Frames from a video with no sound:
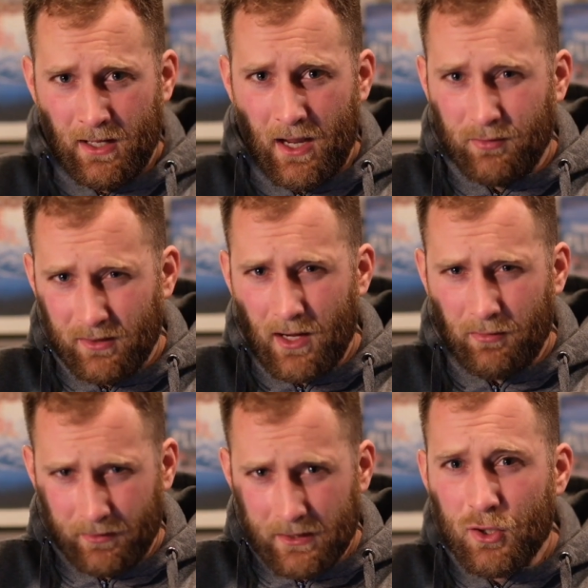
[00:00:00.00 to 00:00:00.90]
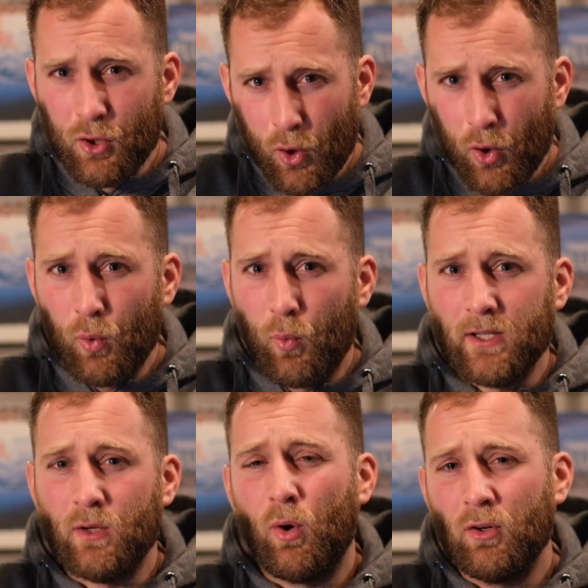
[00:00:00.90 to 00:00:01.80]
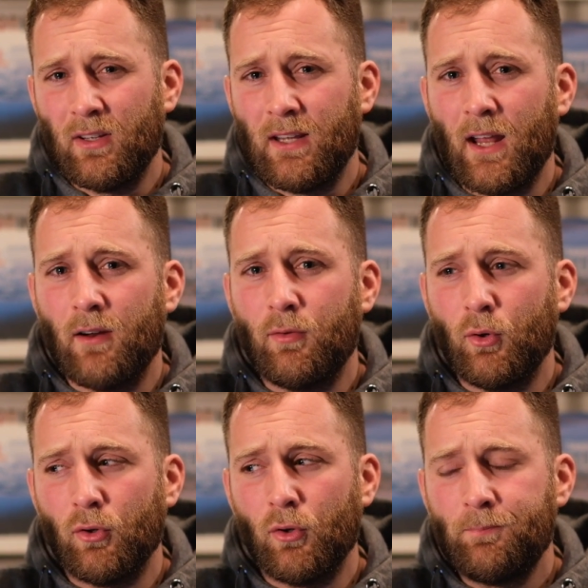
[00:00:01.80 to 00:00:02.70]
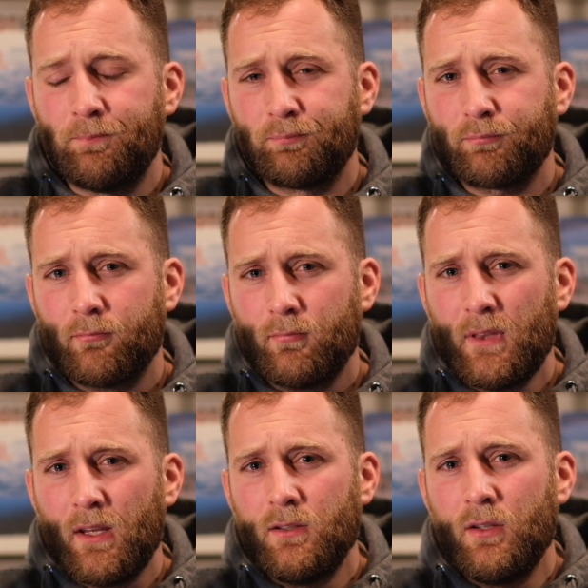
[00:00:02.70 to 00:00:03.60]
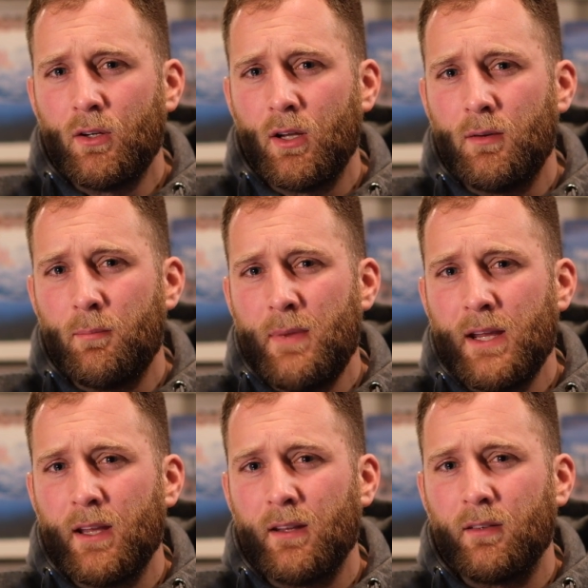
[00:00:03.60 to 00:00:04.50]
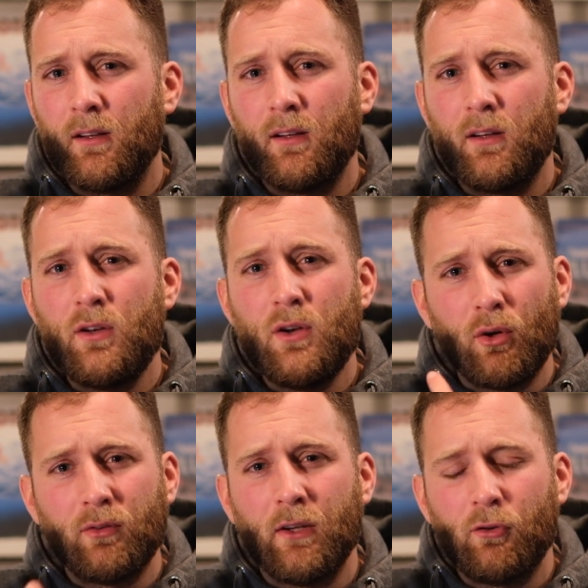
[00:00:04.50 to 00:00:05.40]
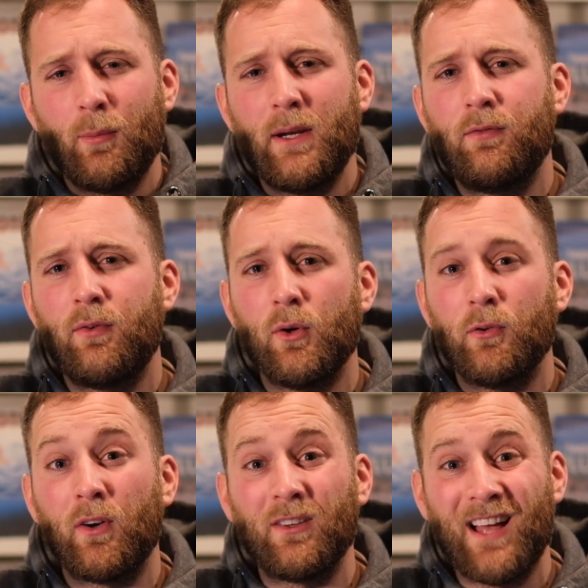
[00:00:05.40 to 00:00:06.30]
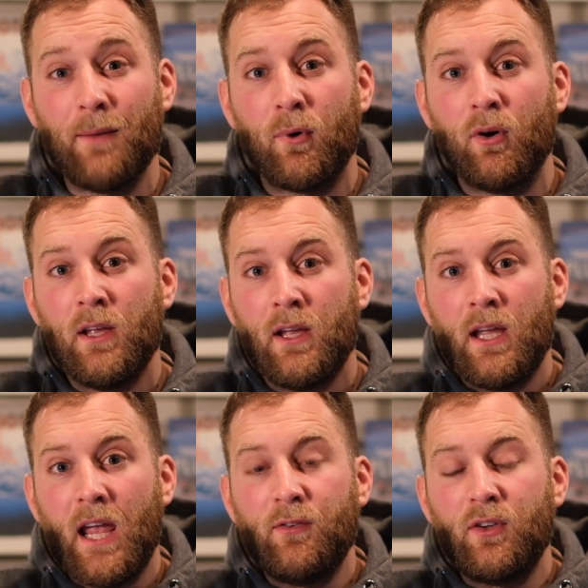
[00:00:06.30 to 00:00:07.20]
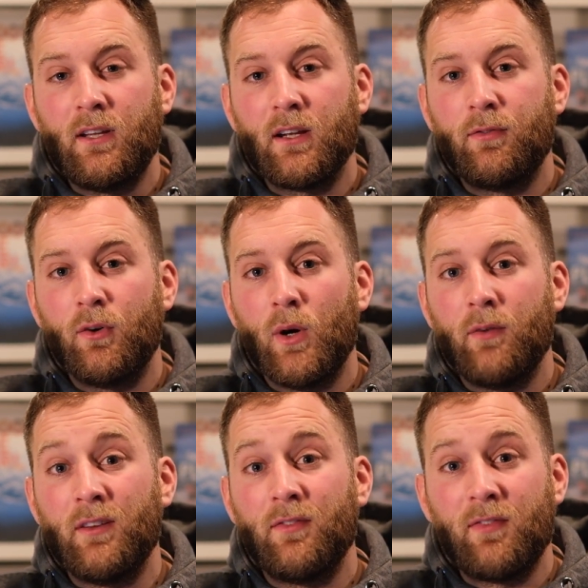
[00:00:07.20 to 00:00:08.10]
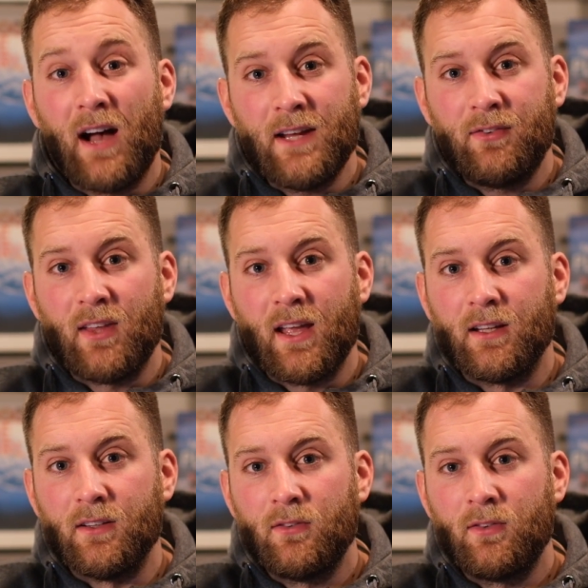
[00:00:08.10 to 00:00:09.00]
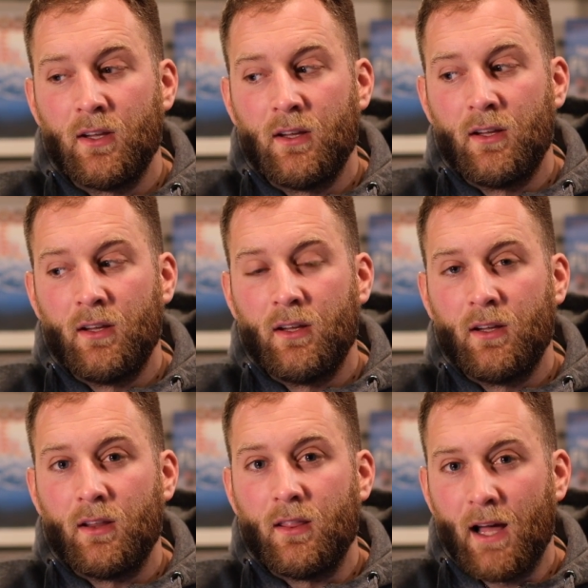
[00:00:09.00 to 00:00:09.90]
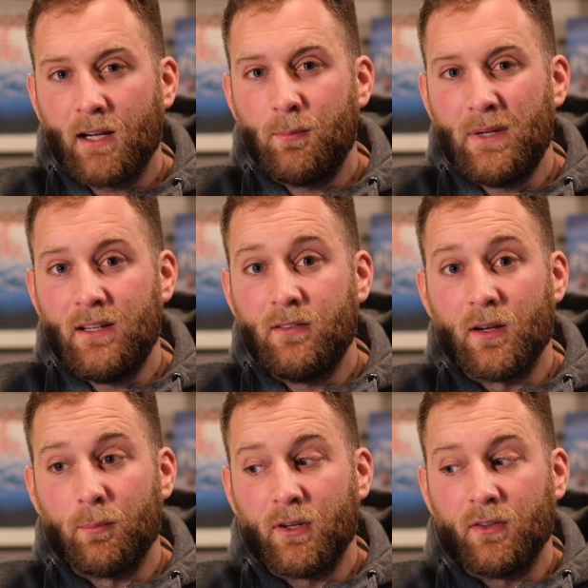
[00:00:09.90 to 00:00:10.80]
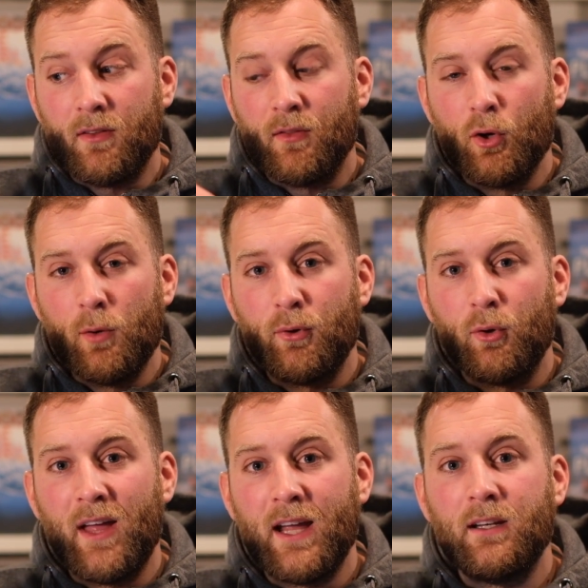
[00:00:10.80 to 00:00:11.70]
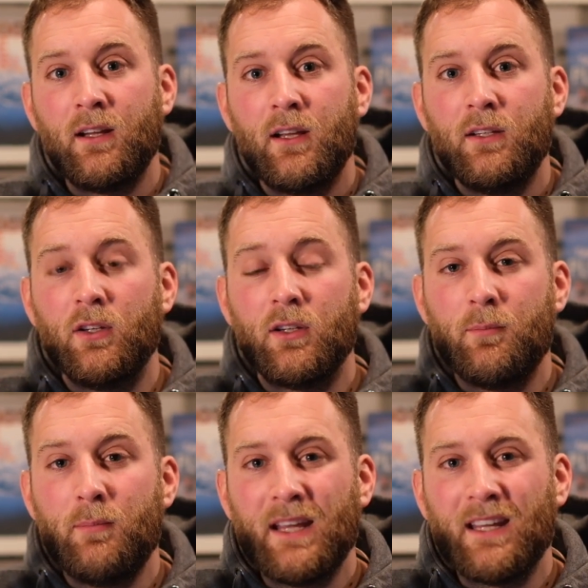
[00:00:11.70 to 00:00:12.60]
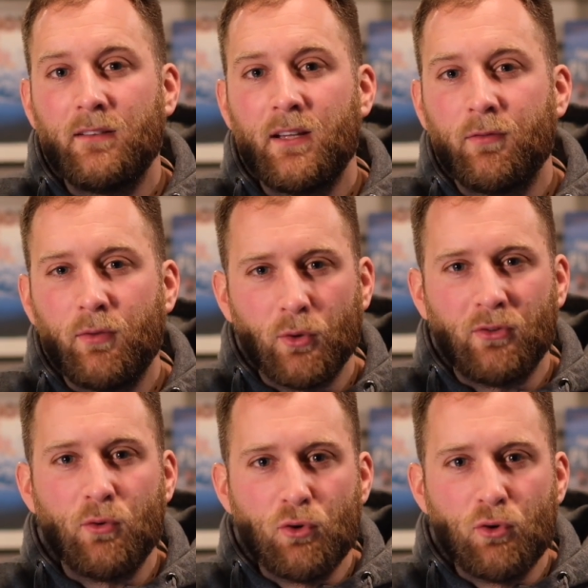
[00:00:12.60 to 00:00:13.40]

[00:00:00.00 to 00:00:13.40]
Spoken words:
If you definitely know what you want to get in a photo, you can make it not take so many photos. For example, if you take a photo every 5 seconds, that can be easier because in the GoPro then you can make it take photos in